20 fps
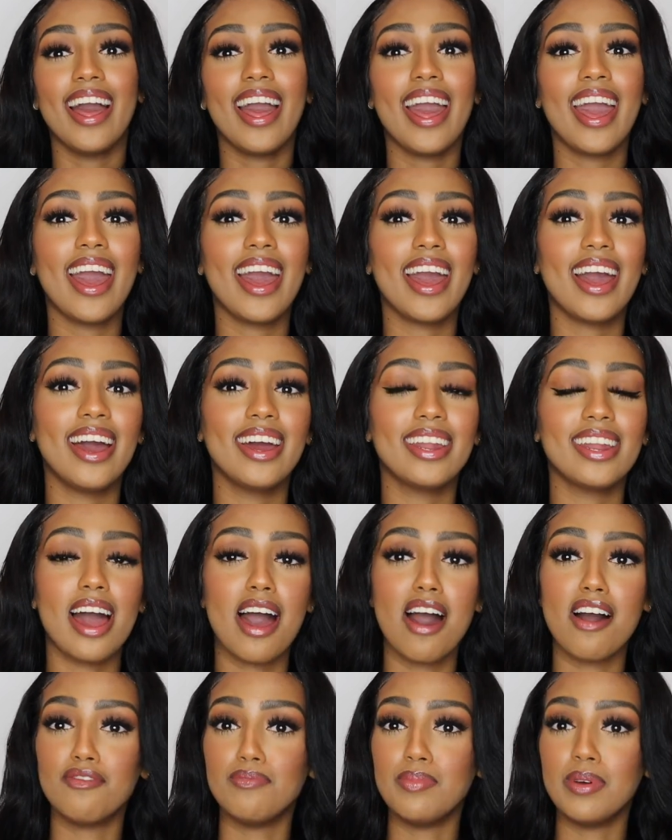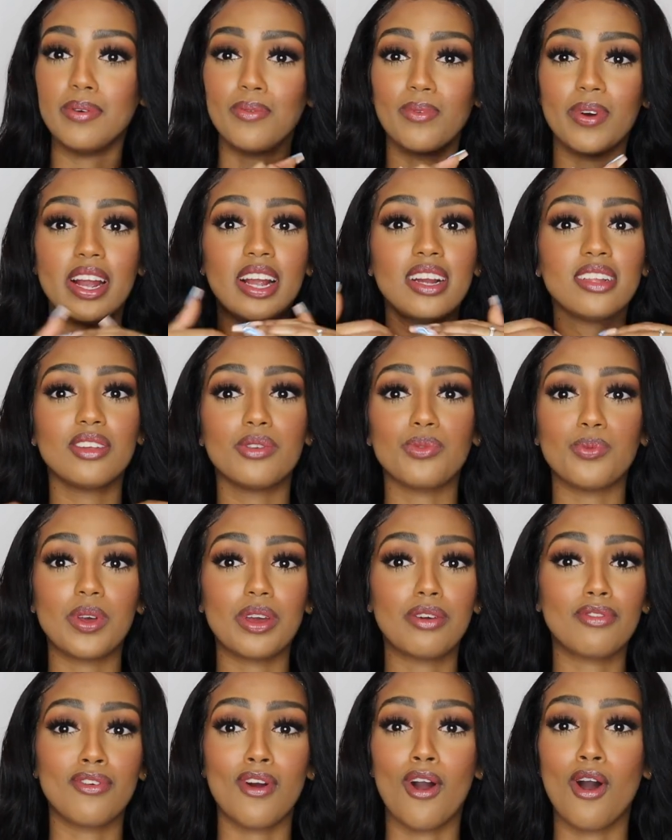And I've been wearing this
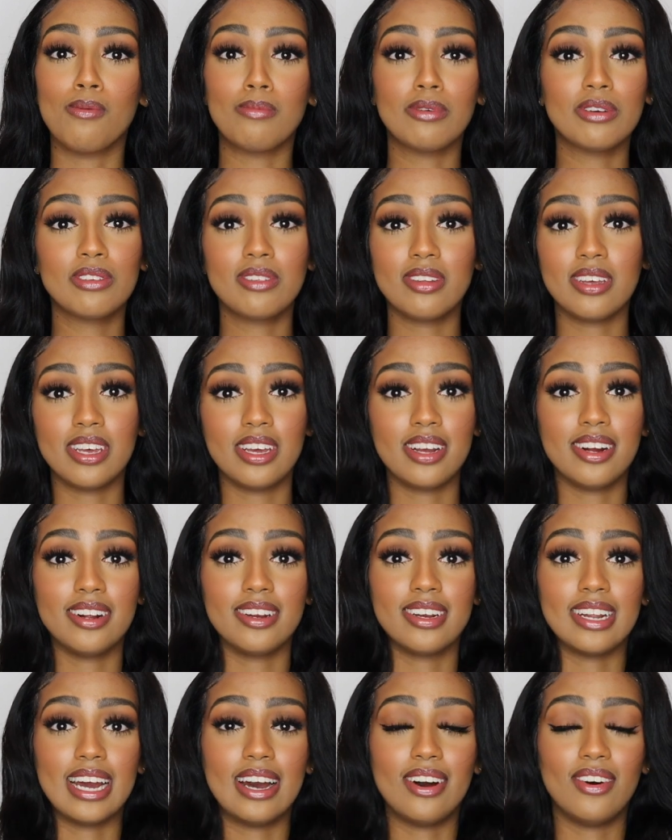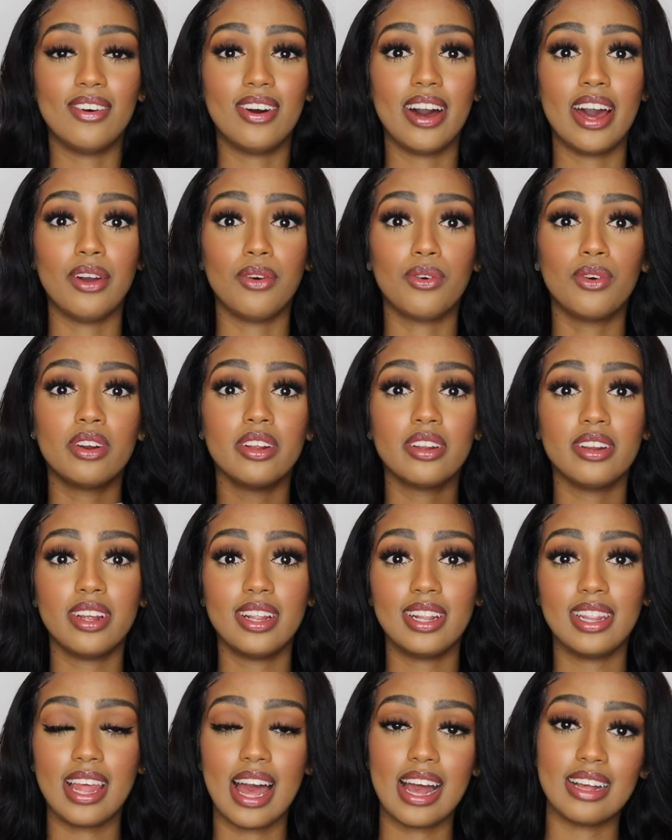wig for almost a year now. I ordered
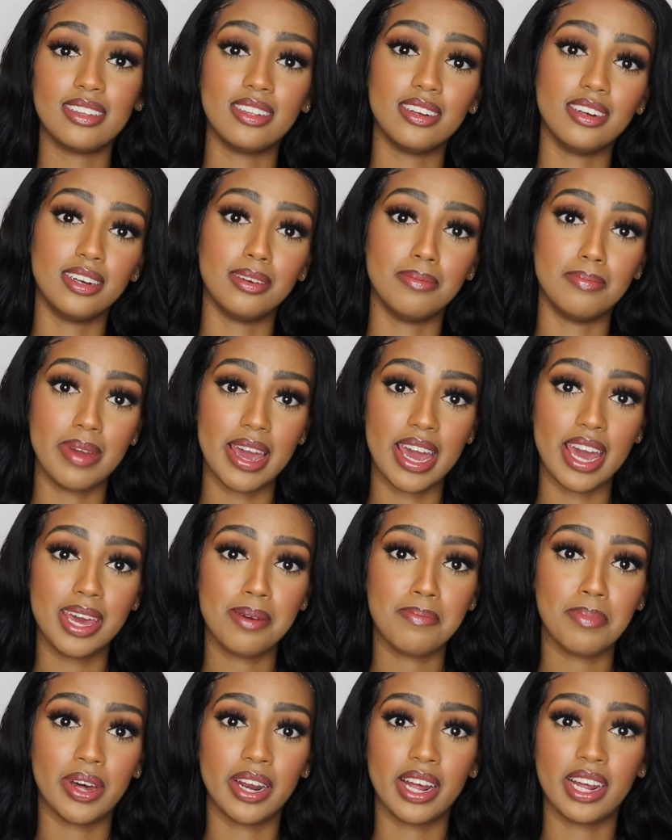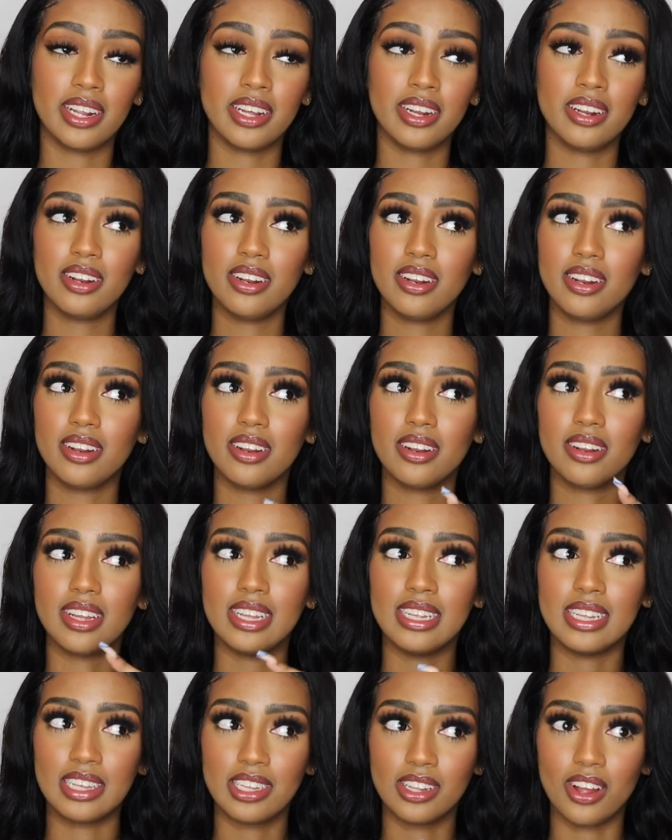it last year in May, but I didn't
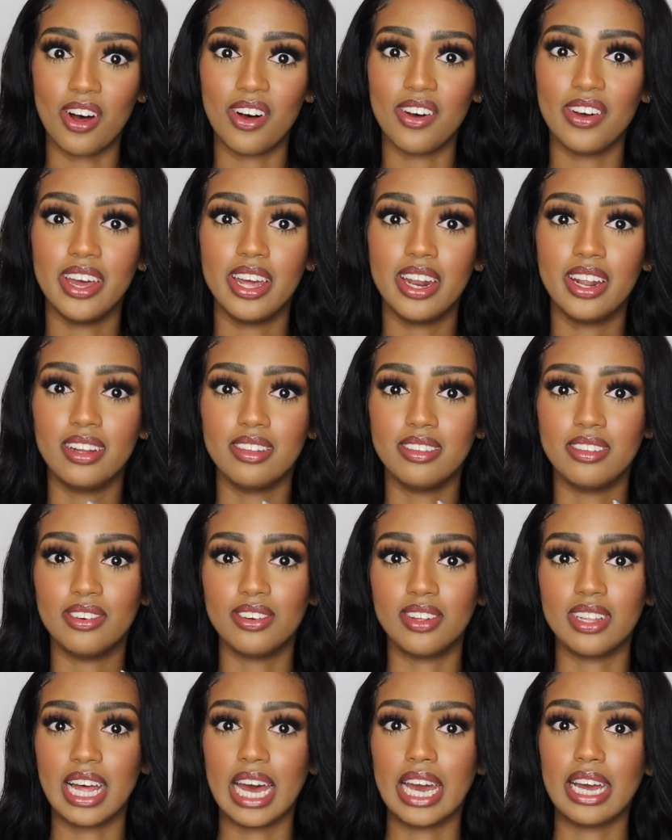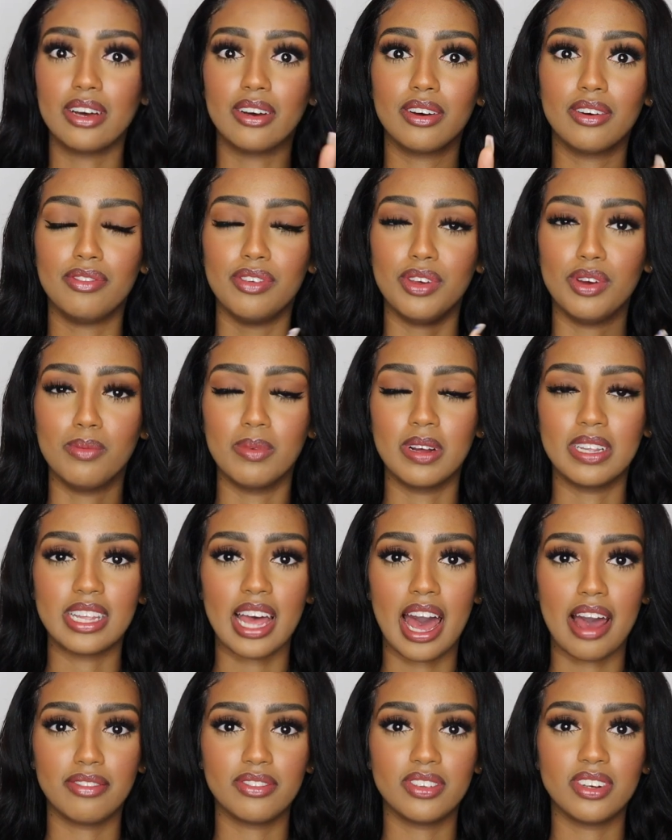install it until like a few months
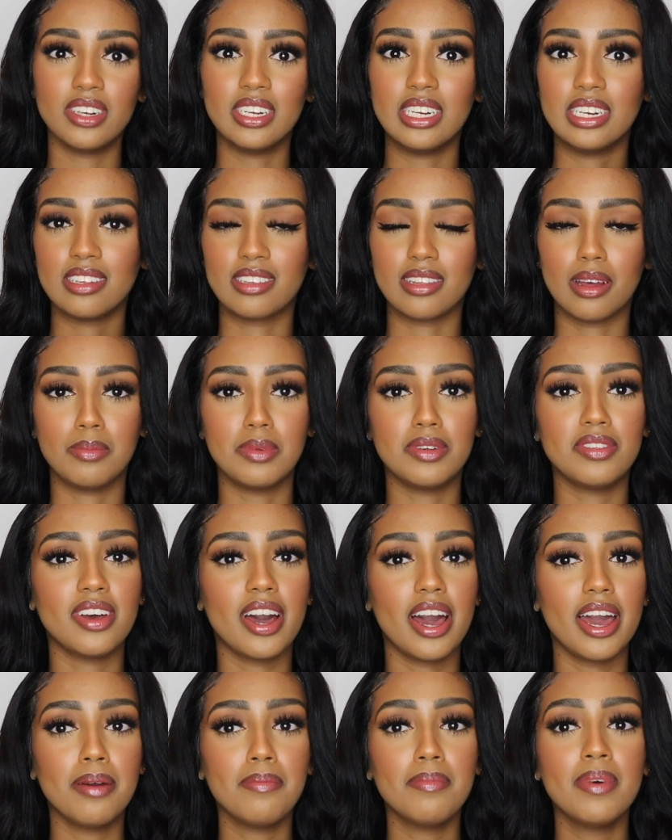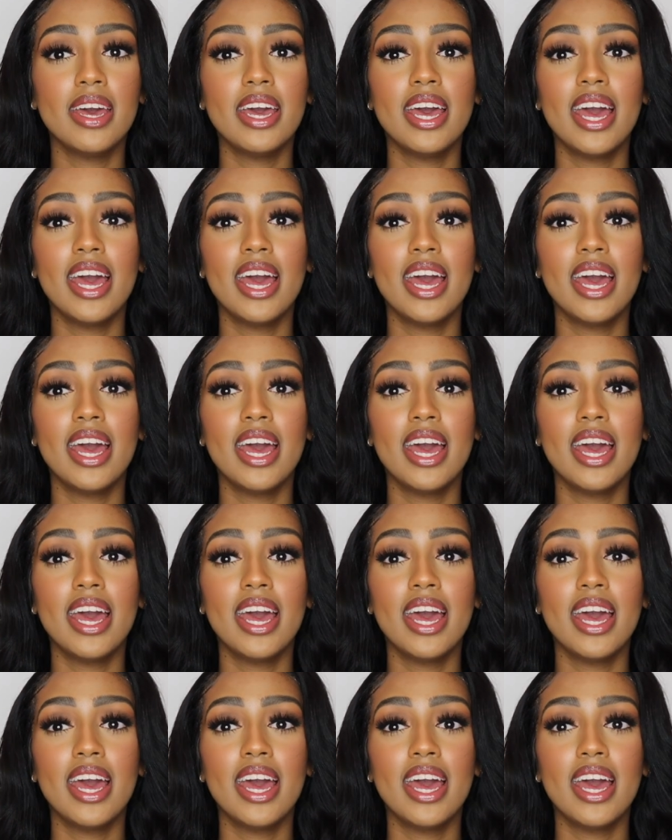after in the summertime.